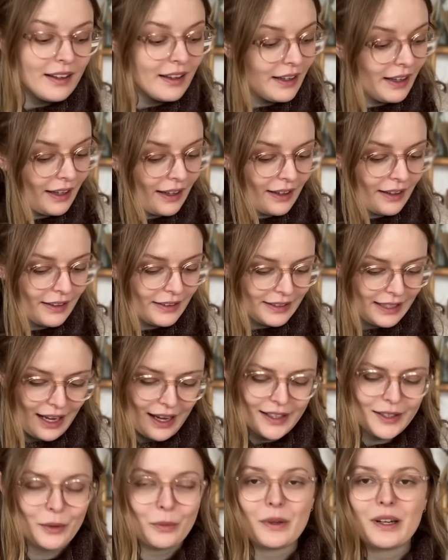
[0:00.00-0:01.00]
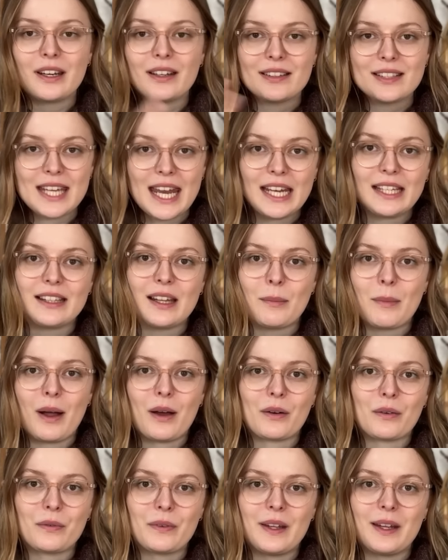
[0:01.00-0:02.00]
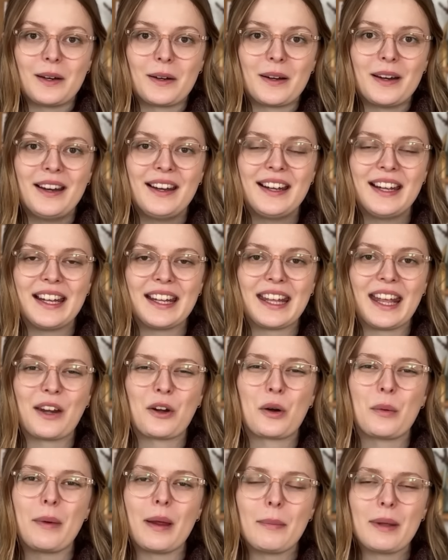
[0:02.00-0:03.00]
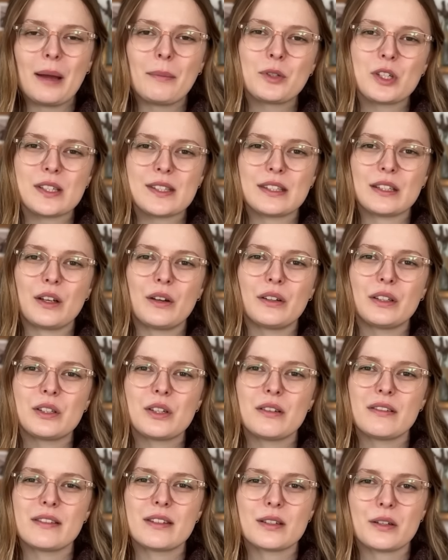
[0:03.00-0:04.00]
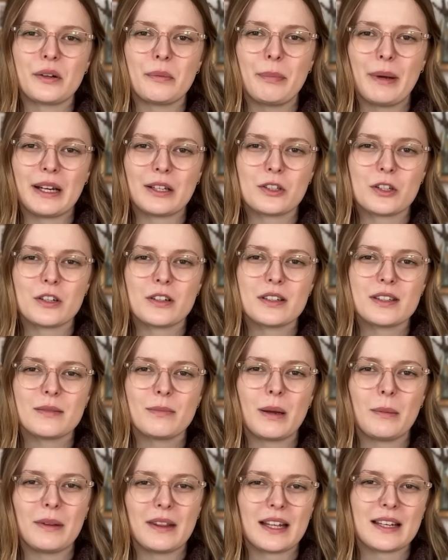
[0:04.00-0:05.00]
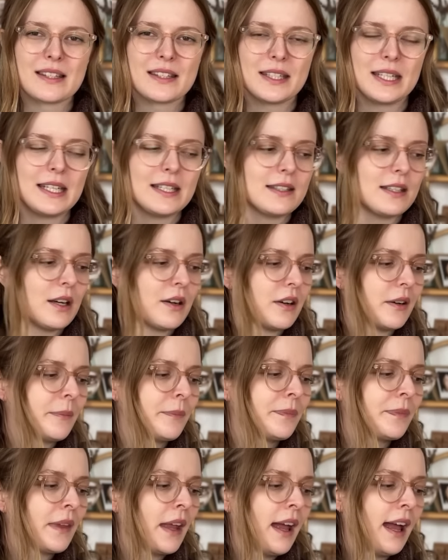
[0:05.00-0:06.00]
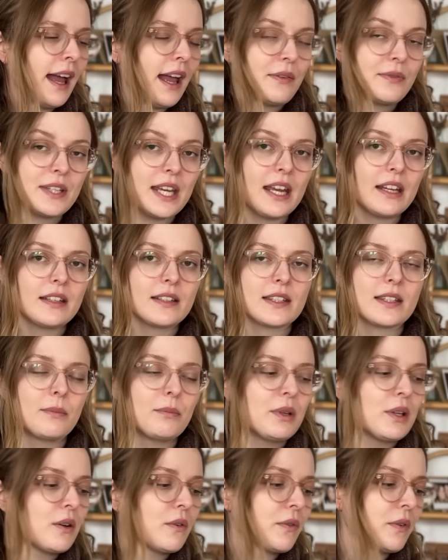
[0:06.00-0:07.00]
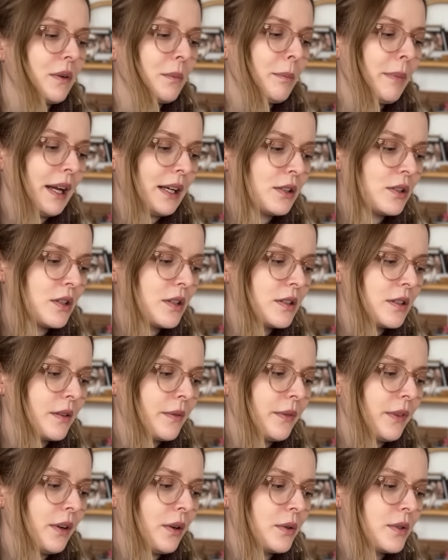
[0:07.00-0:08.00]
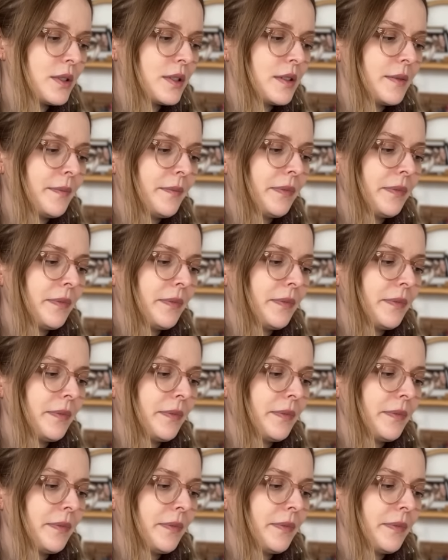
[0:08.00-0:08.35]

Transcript: I don't want to take them out of here again, or maybe I'm just going to insert pictures. Maybe that's easier. I've taken some beautiful pictures of those.